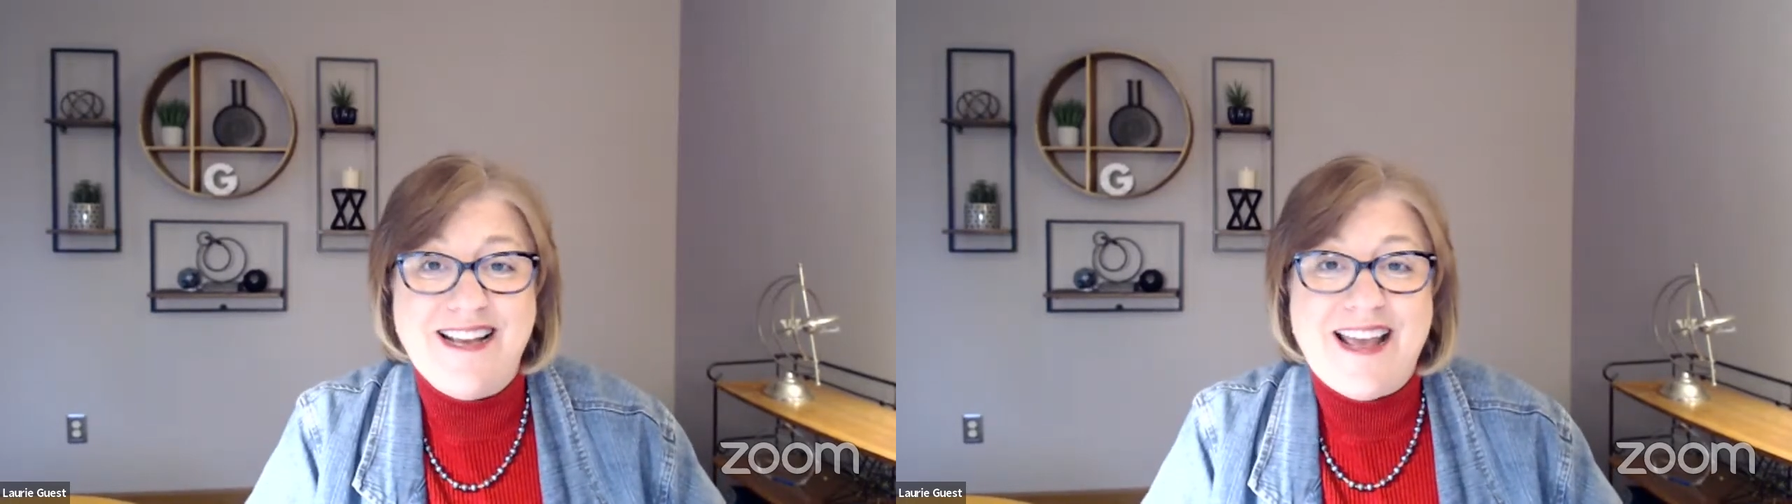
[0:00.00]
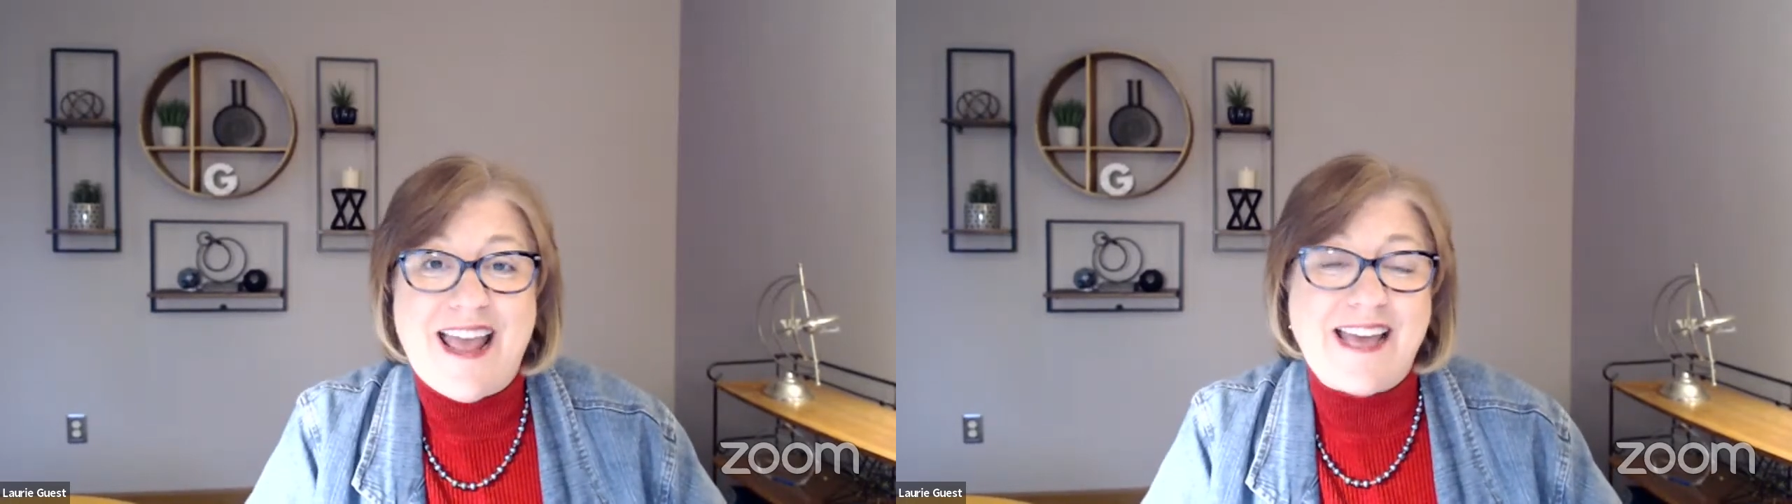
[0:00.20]

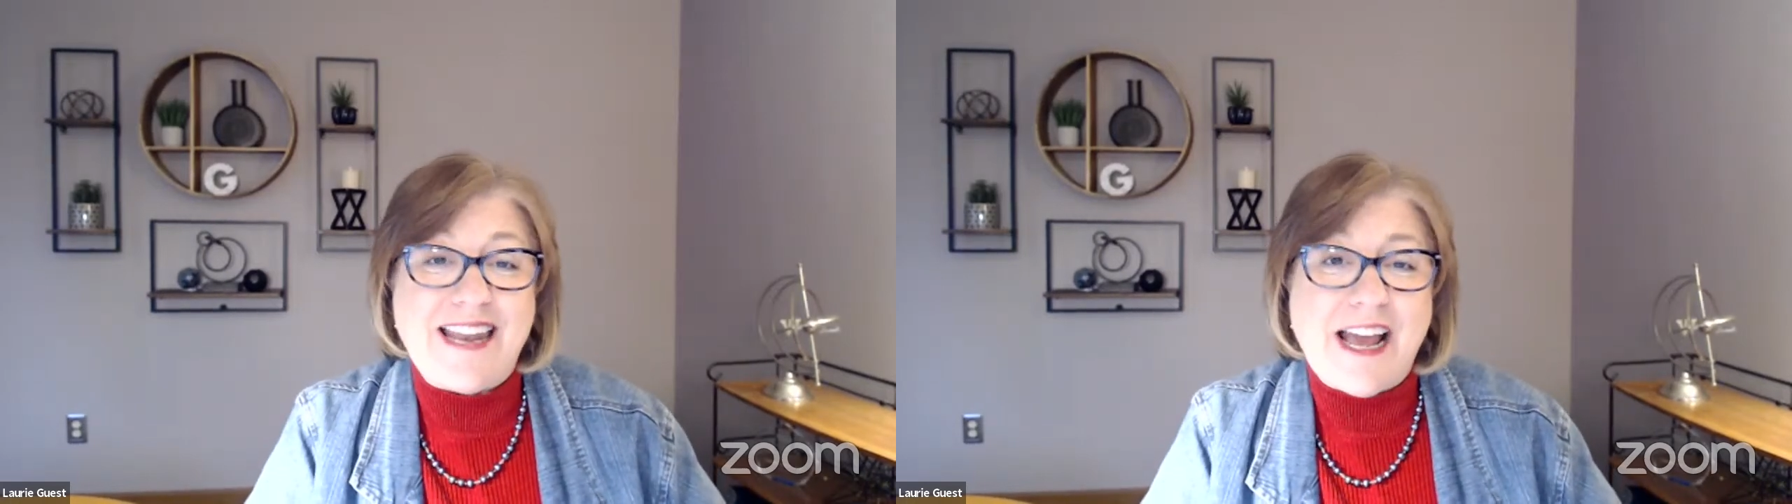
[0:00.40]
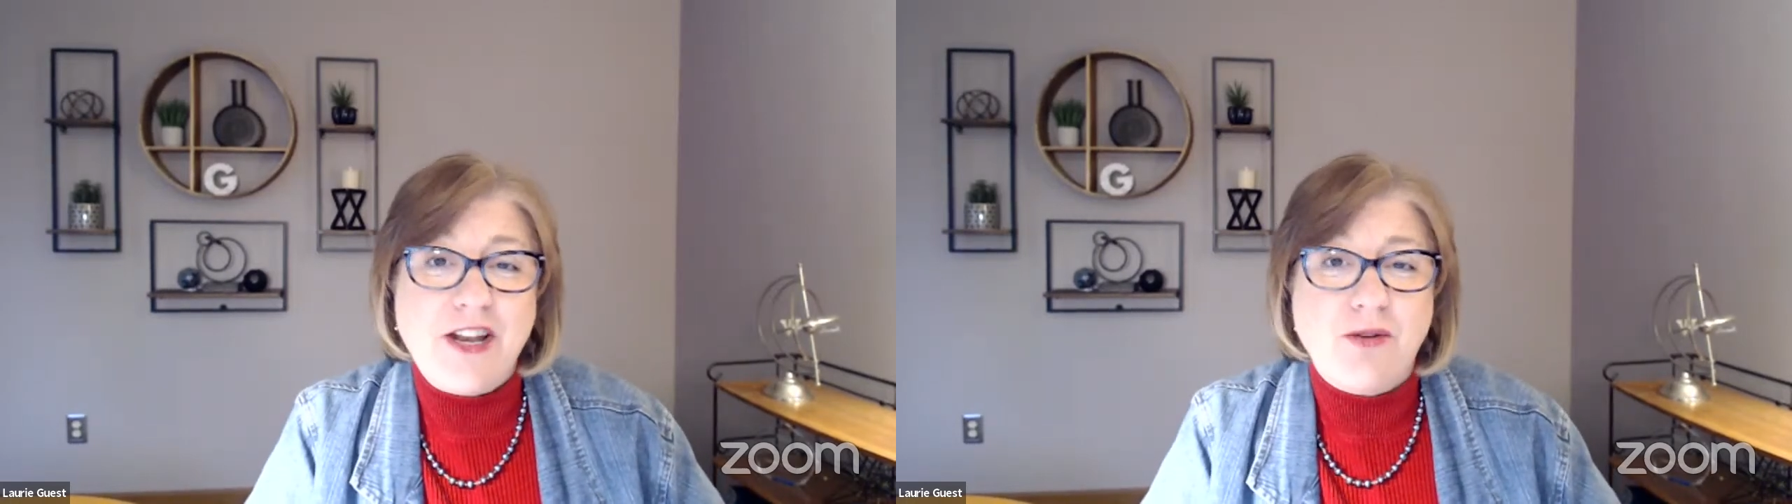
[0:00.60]
And
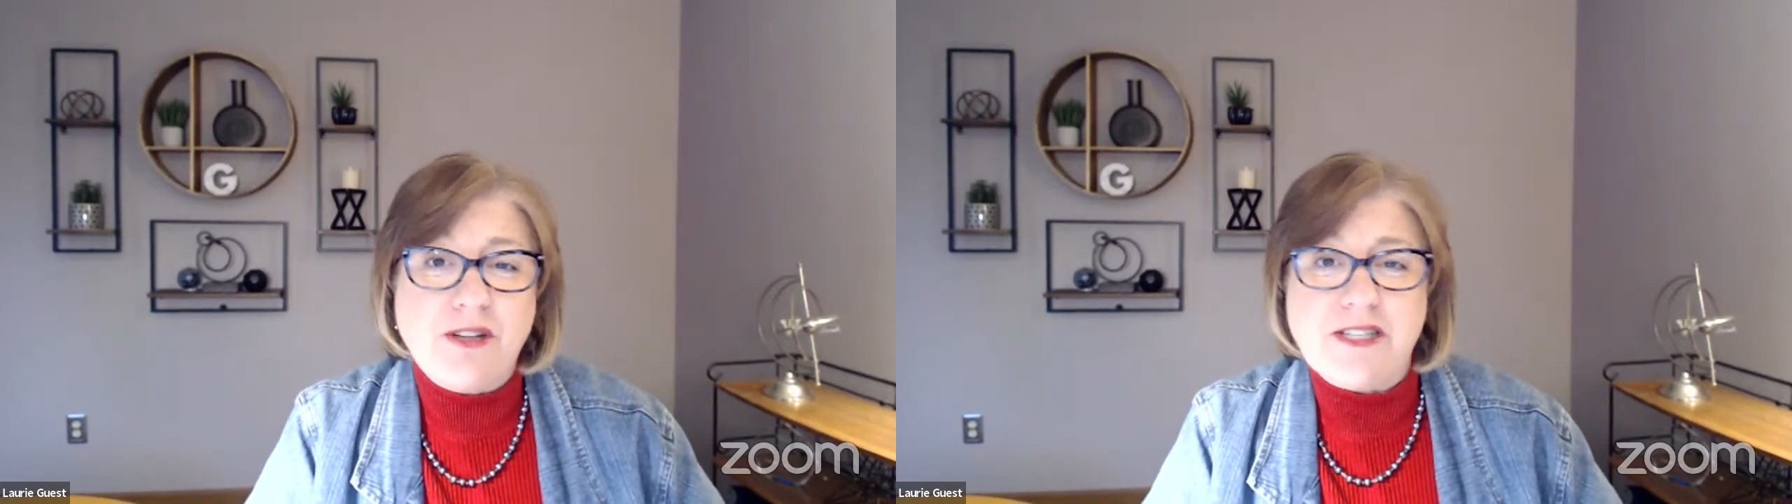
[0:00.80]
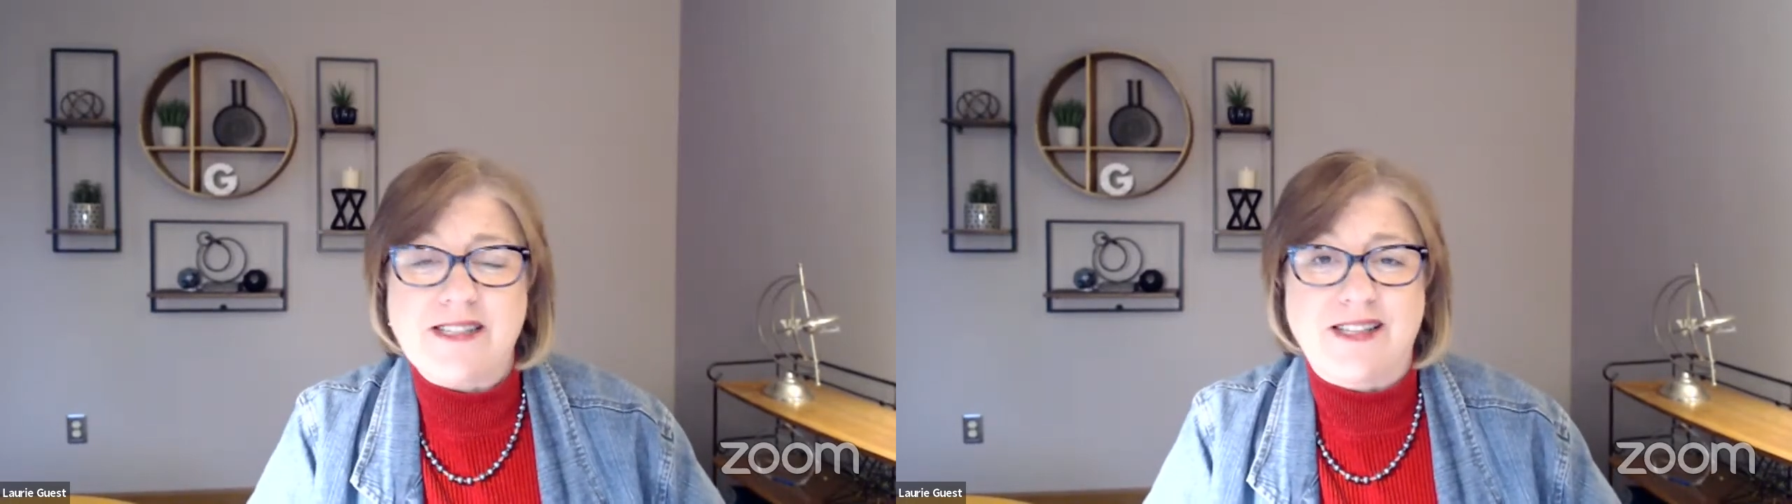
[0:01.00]
I know it
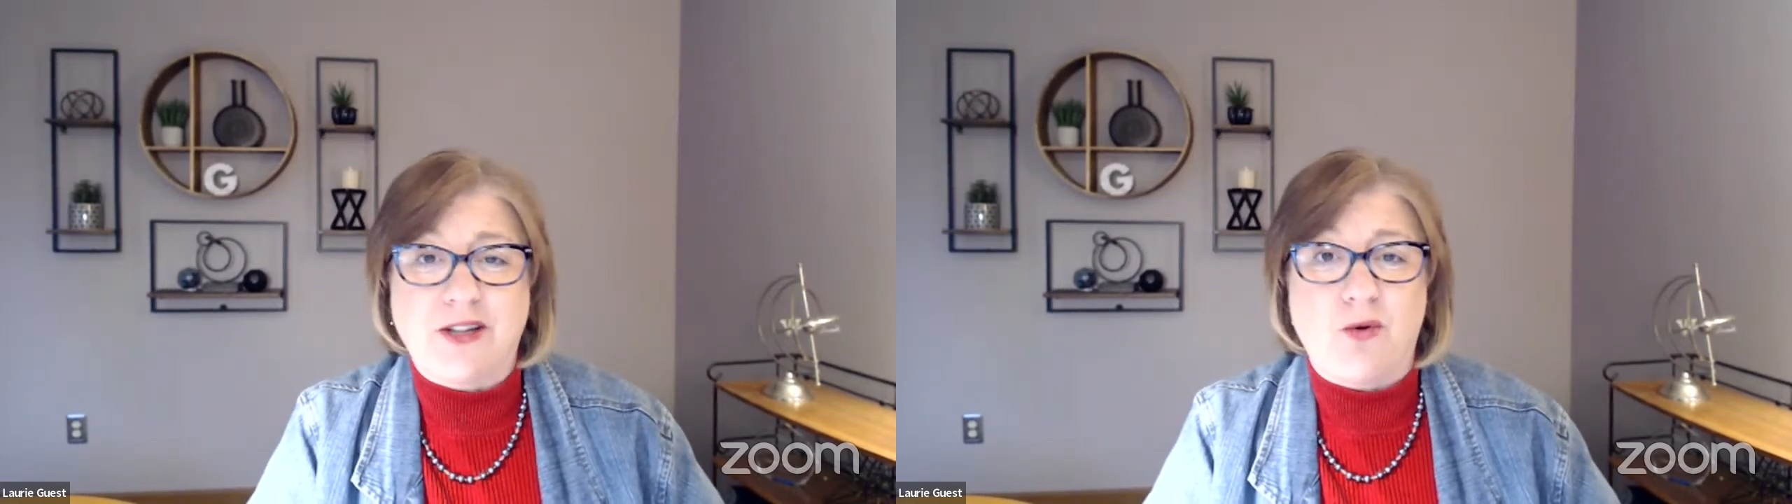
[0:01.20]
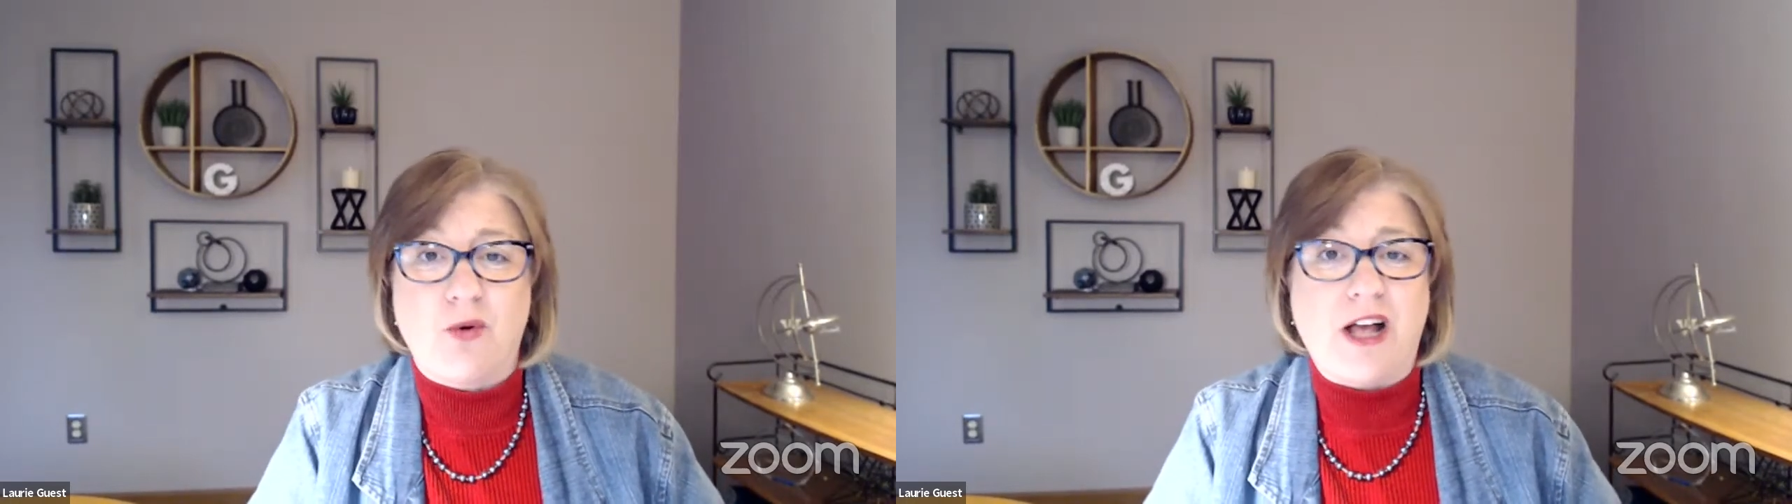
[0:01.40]
takes a
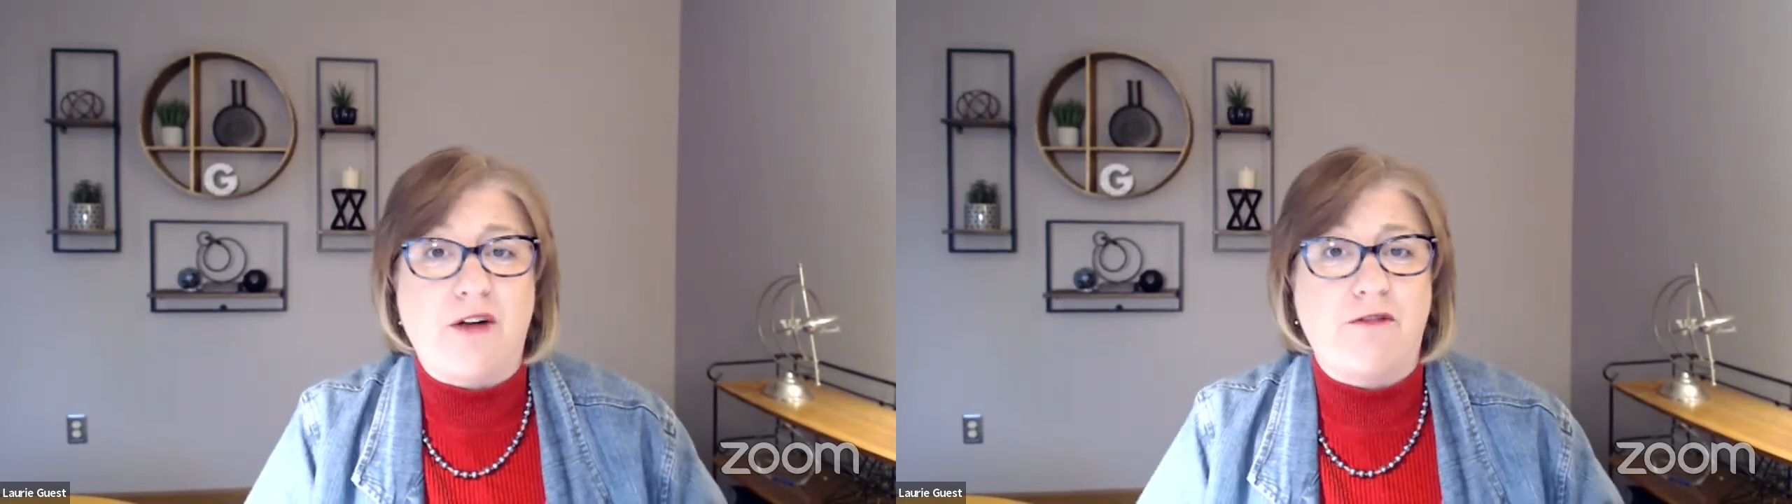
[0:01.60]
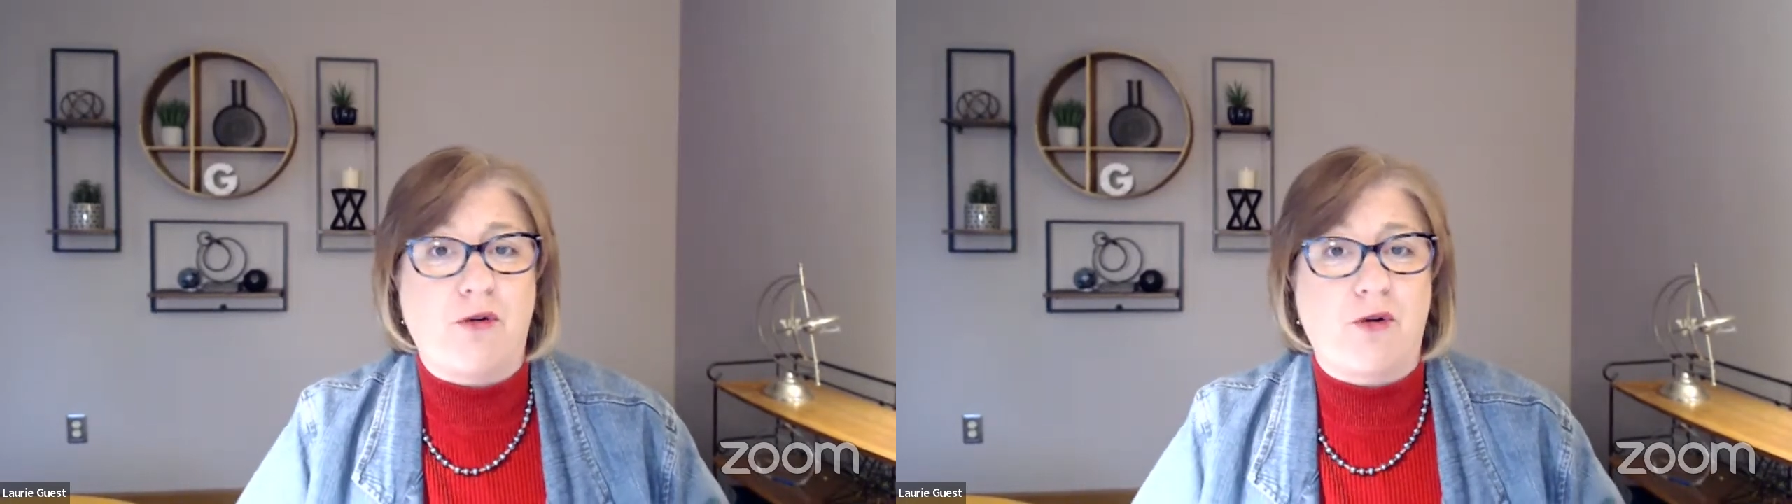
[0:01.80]
little while
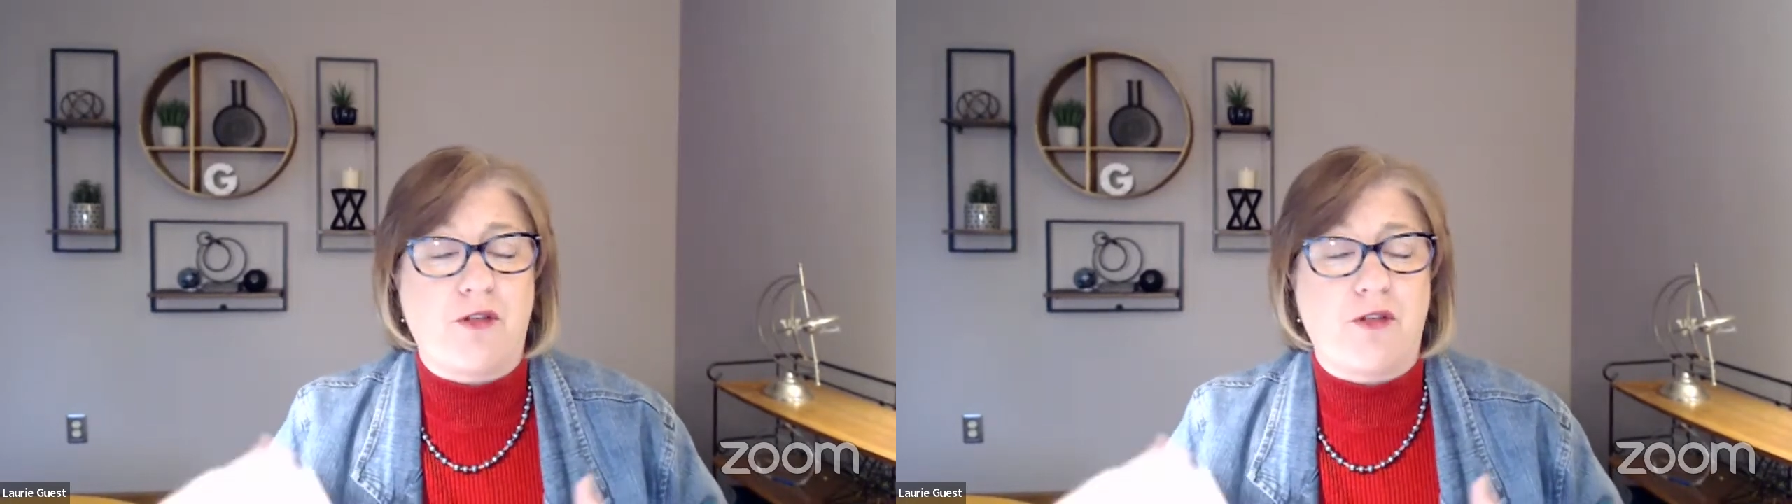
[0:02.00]
for